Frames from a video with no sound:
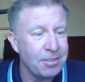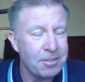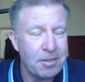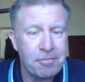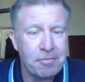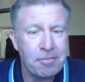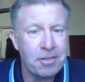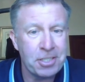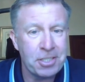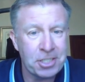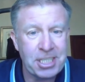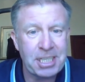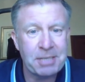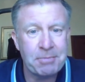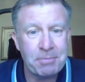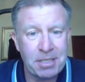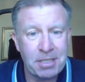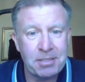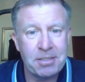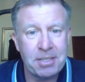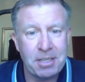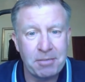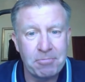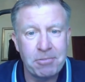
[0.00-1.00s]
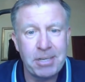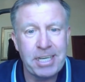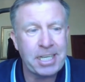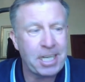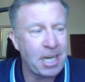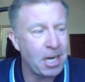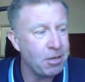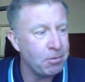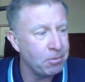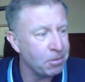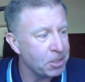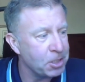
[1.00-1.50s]
And the first team, and
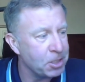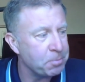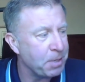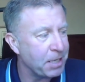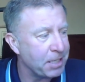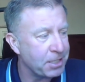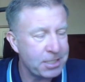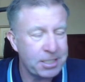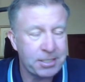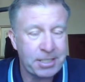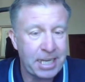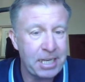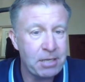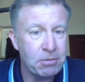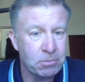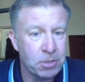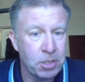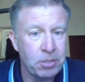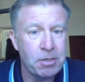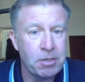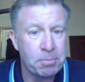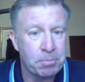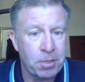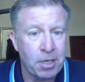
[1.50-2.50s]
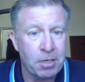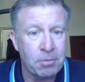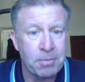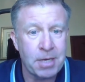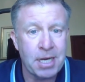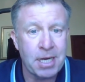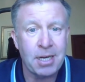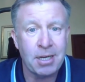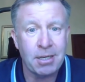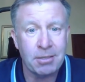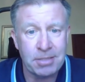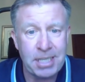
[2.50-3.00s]
Rico and Spinkster, they all knew it broke
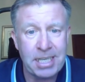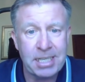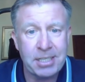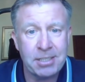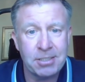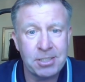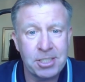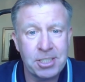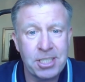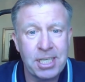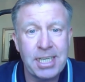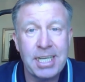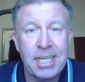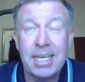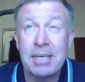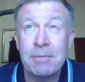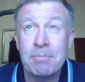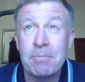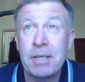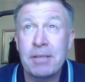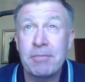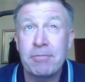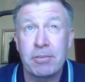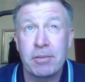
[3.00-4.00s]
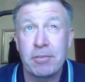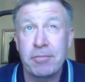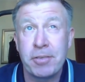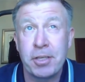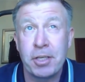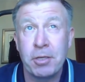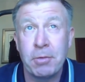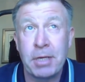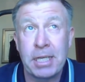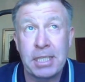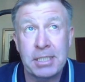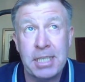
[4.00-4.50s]
my heart. They could see it in me for a
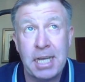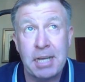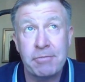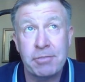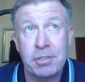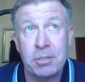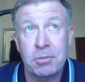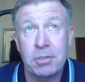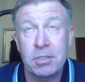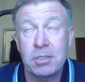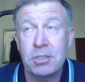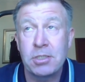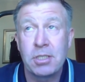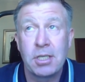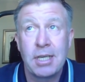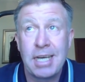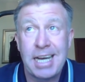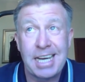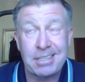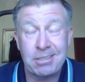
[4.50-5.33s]
few weeks afterwards.